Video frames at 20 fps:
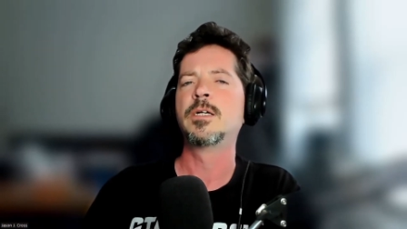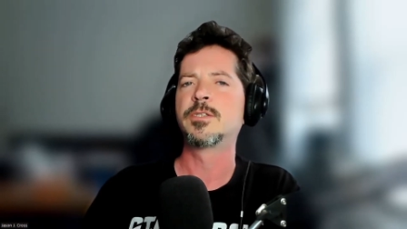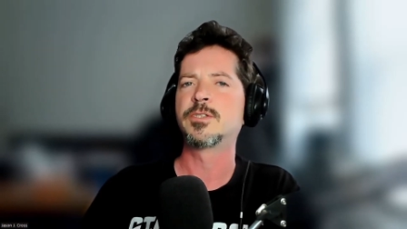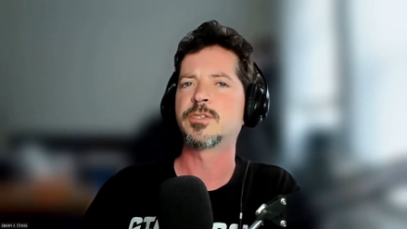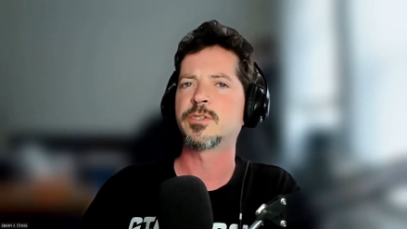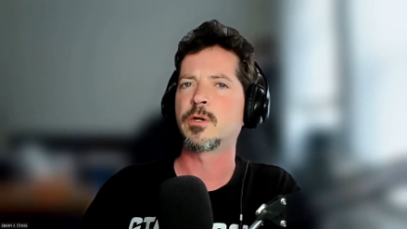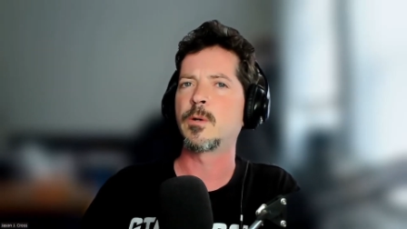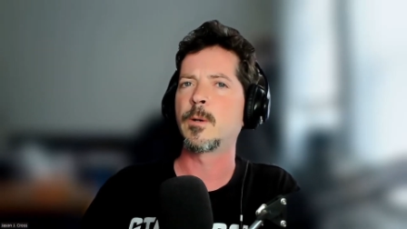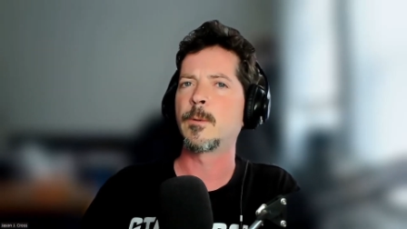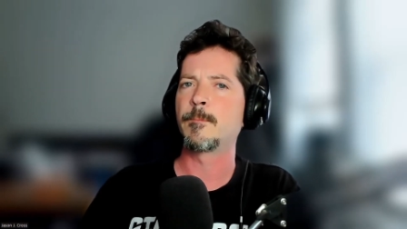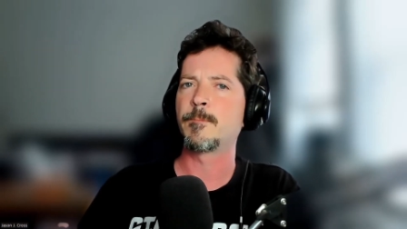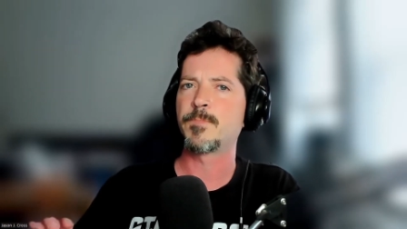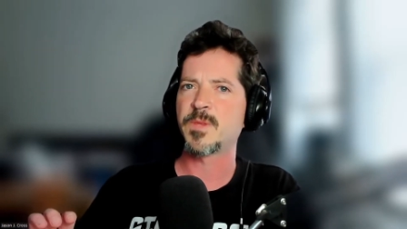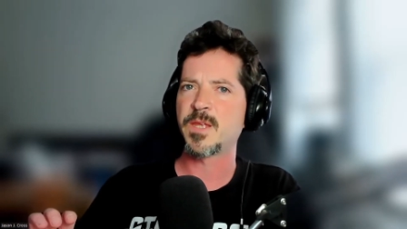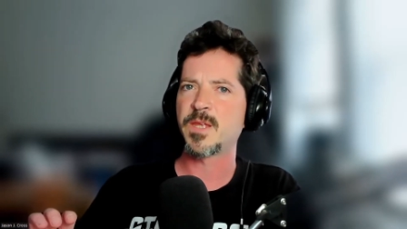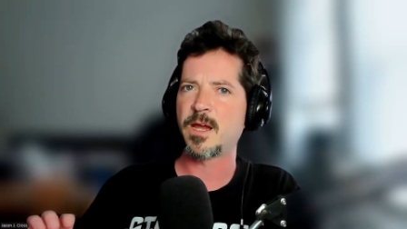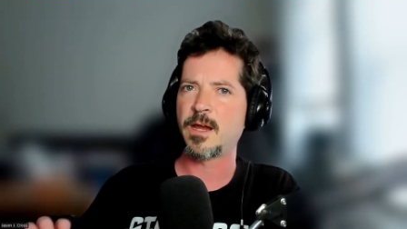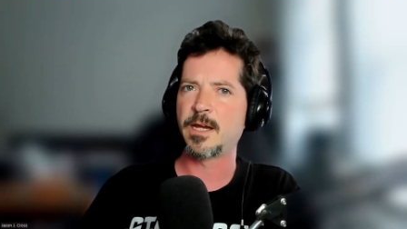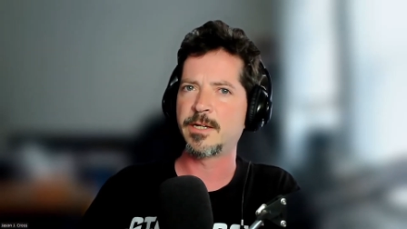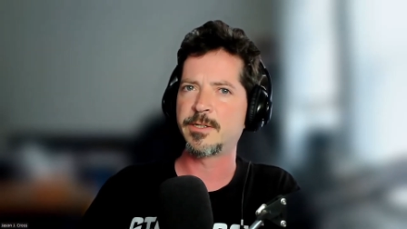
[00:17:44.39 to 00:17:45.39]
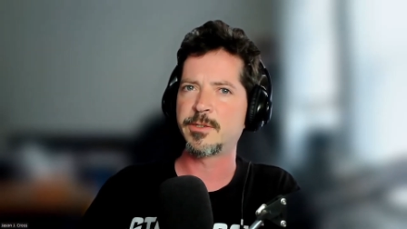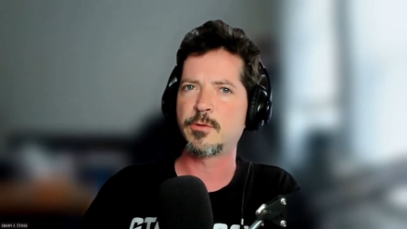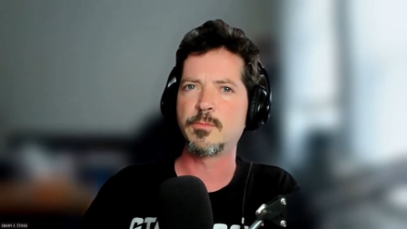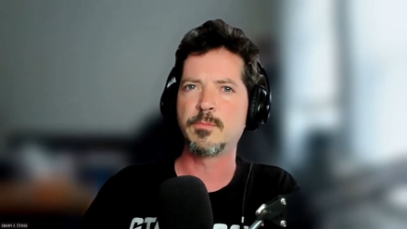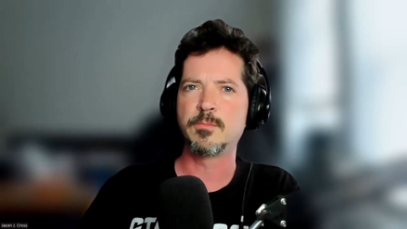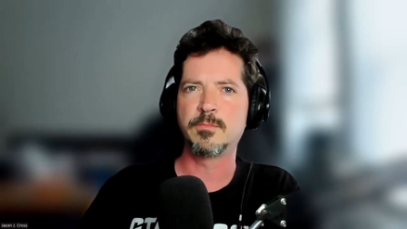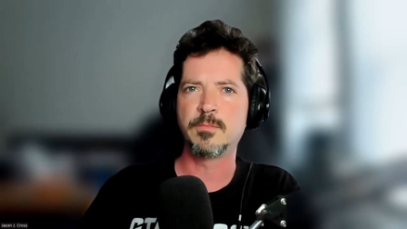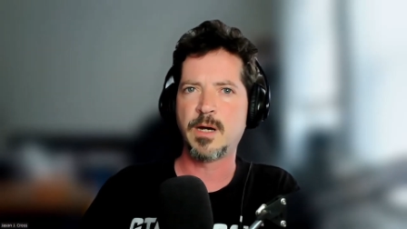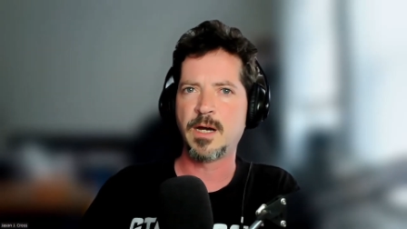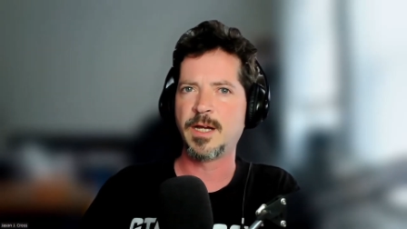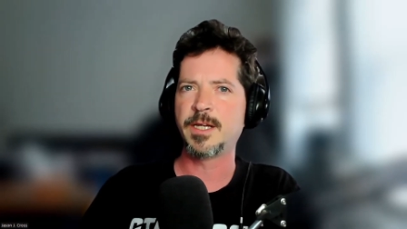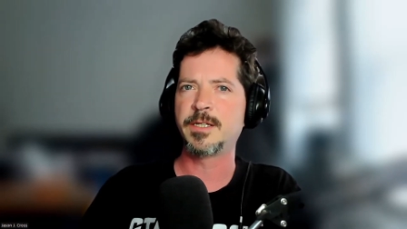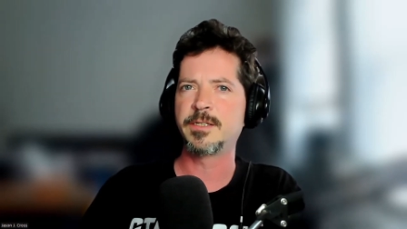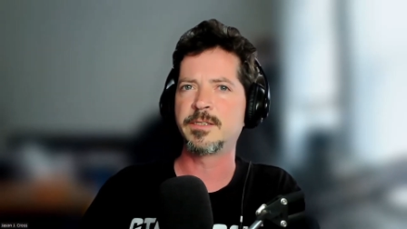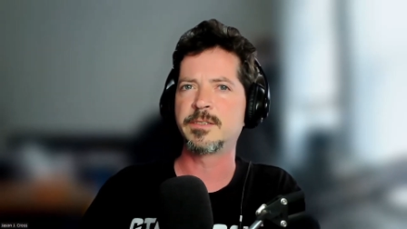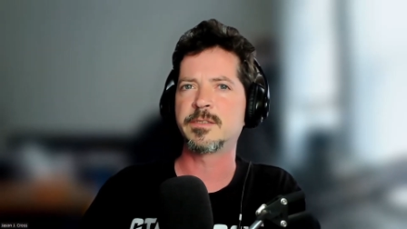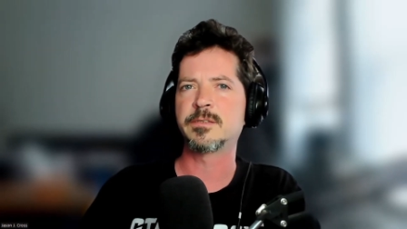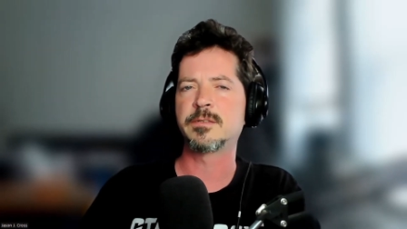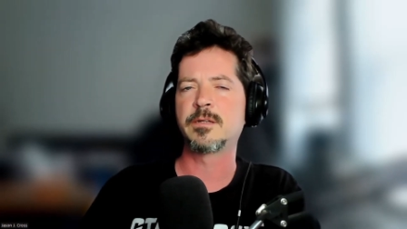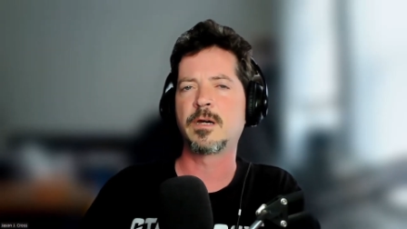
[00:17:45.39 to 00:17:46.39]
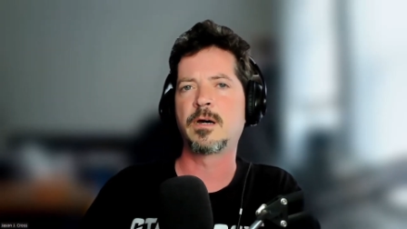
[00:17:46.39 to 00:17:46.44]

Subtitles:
So I don't mind